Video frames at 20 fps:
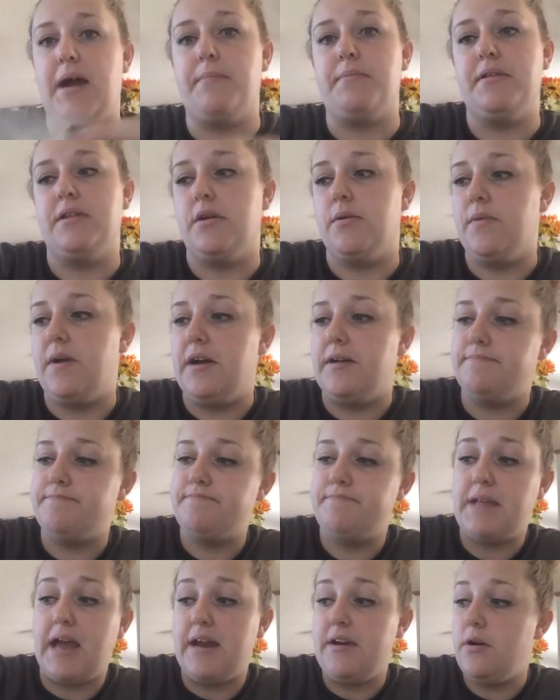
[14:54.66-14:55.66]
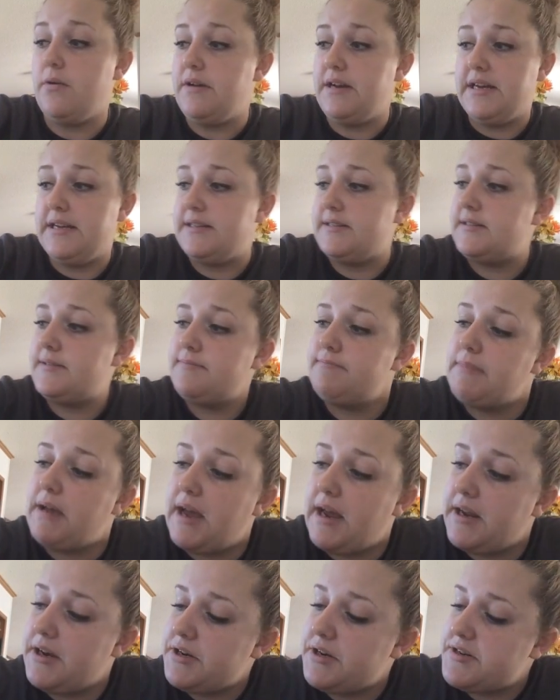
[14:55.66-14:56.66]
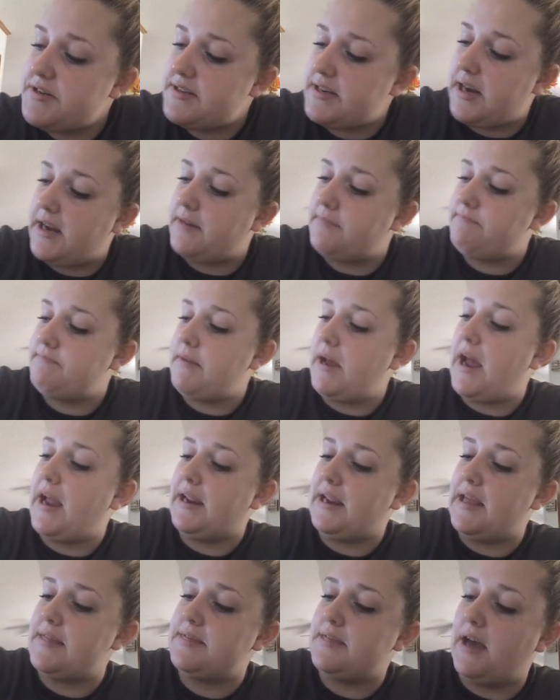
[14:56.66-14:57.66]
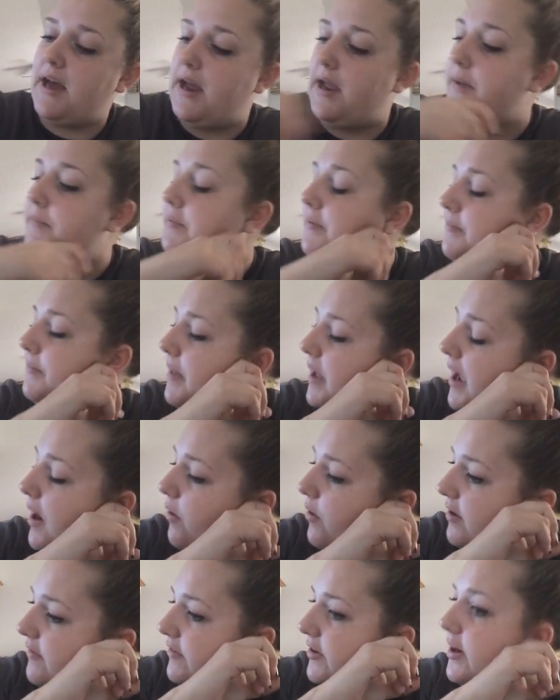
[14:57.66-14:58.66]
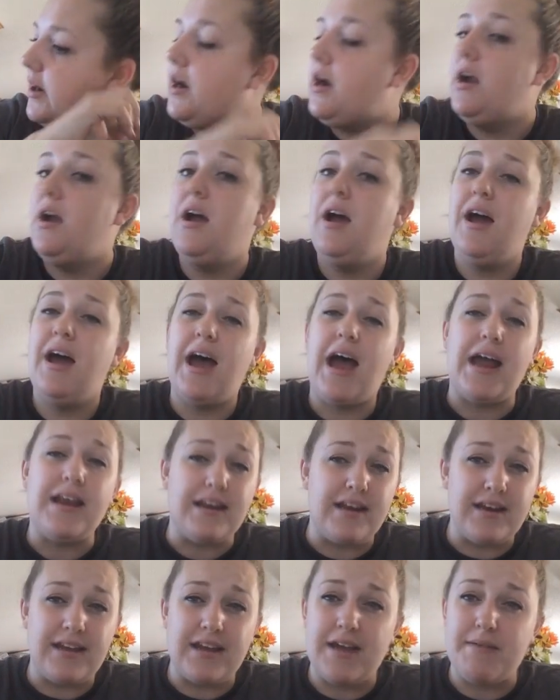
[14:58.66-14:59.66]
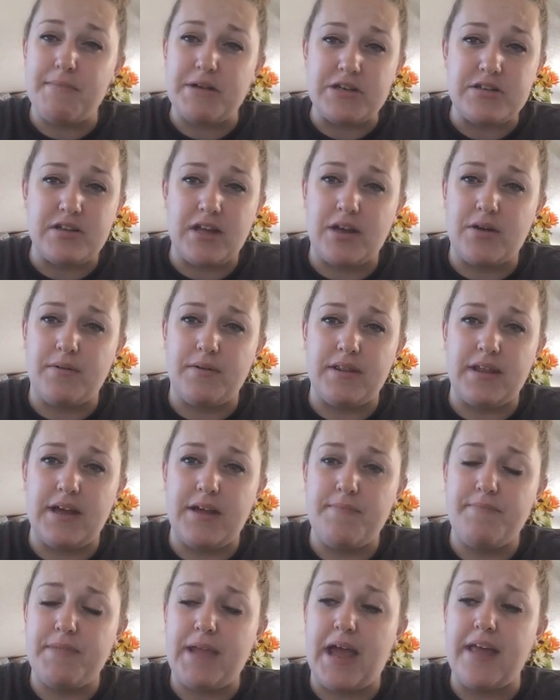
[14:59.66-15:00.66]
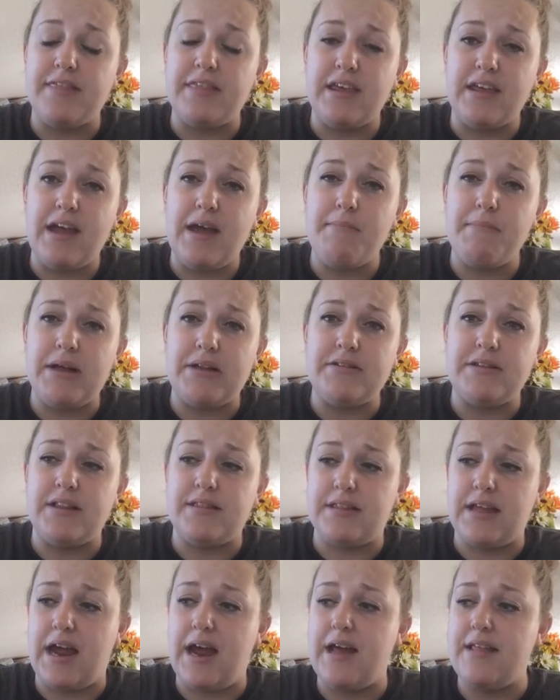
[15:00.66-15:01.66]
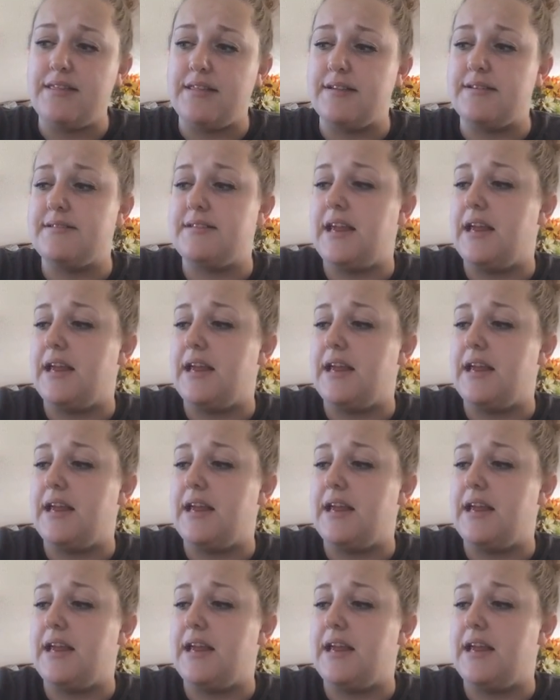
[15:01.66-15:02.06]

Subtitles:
popular one. I know it is. I understand. I get the hype. However, I didn't get much luck with it. I think I melted that the